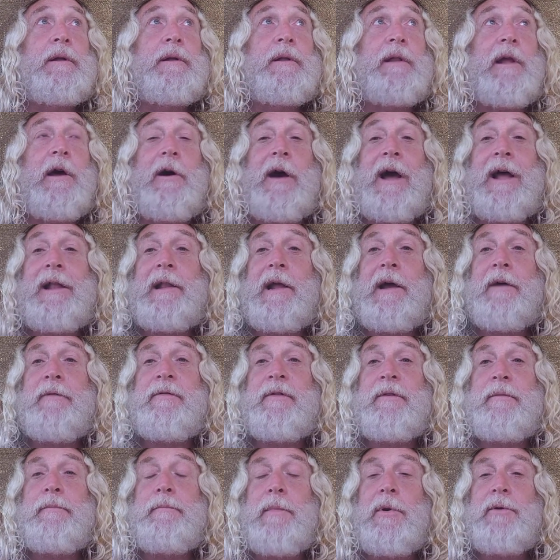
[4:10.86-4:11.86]
Now, I
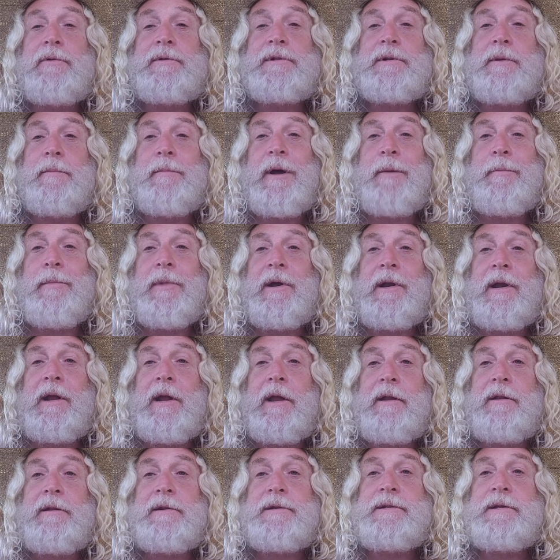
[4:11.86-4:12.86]
left most of my money
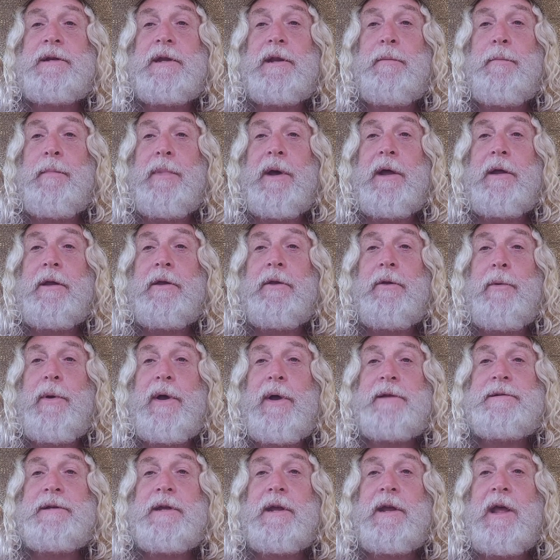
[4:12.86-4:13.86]
in the Citibank
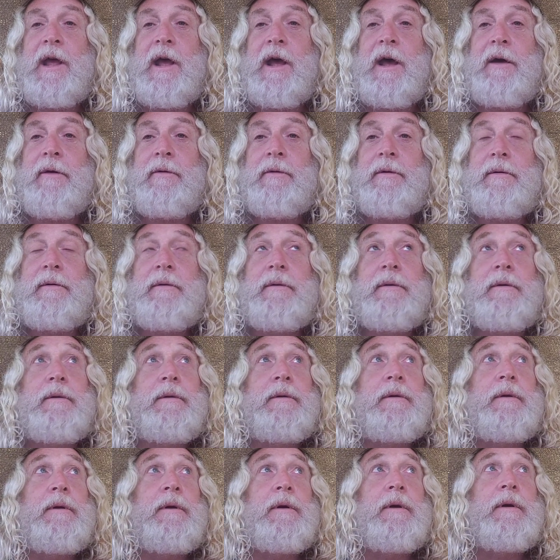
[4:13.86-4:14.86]
US account.
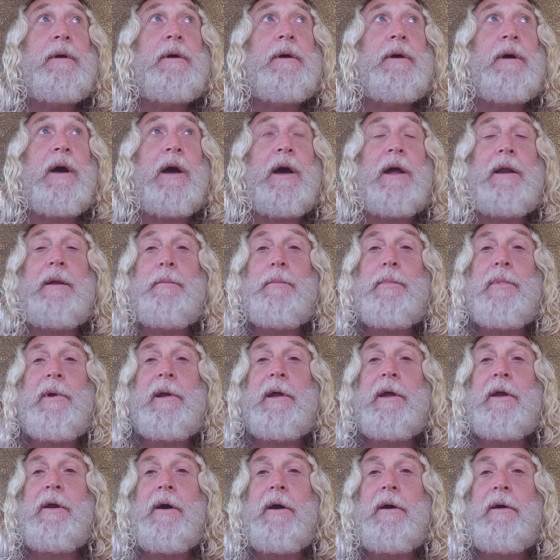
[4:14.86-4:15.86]
I didn't
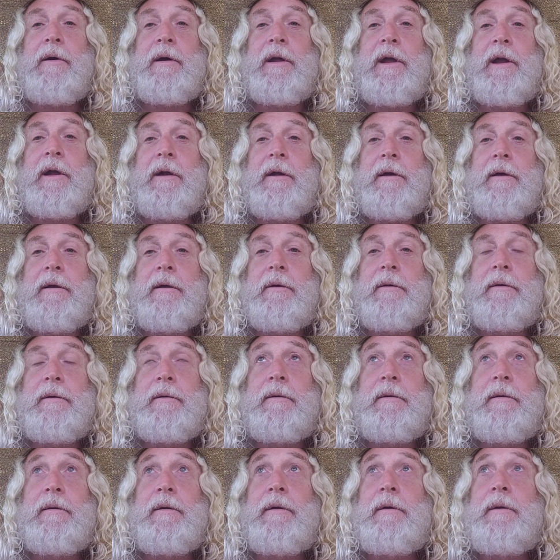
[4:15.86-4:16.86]
bring it all here
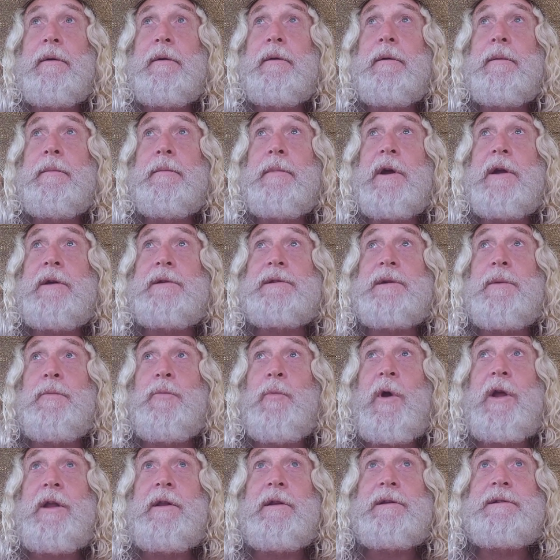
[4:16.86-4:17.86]
because I'm
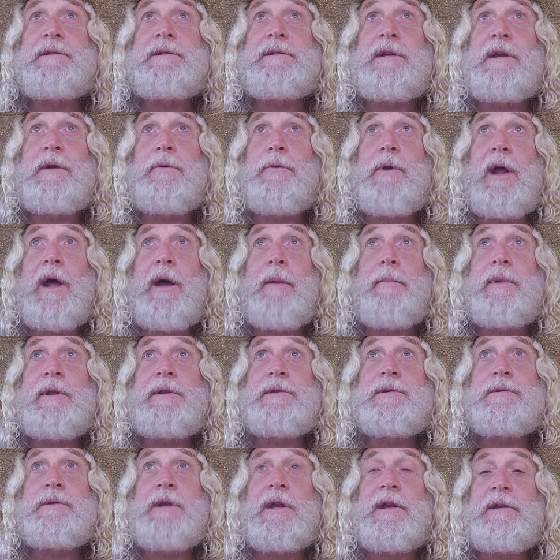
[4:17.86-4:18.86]
waiting to see what
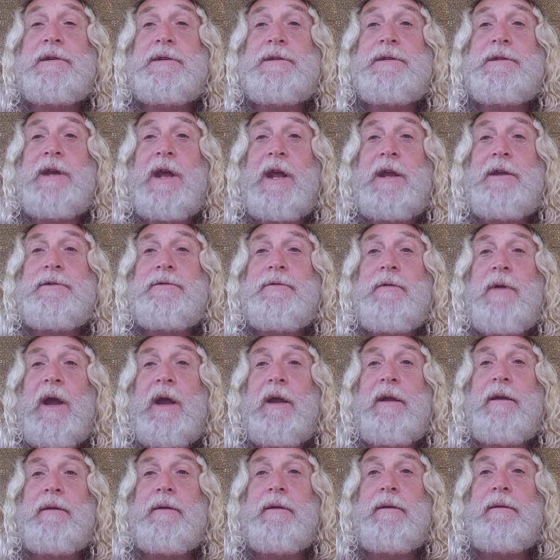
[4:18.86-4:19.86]
happens to the exchange
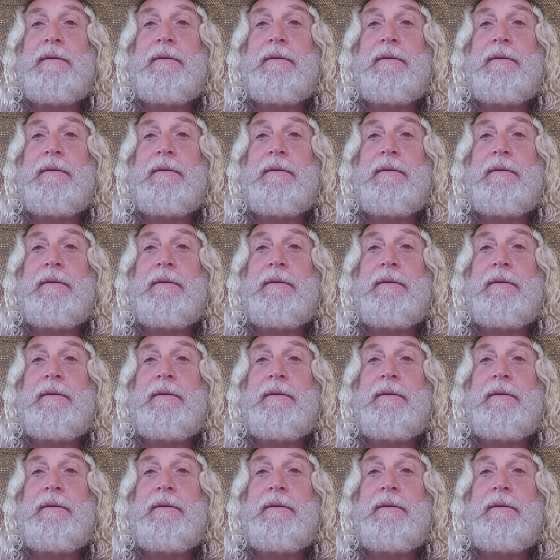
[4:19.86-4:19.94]
rate.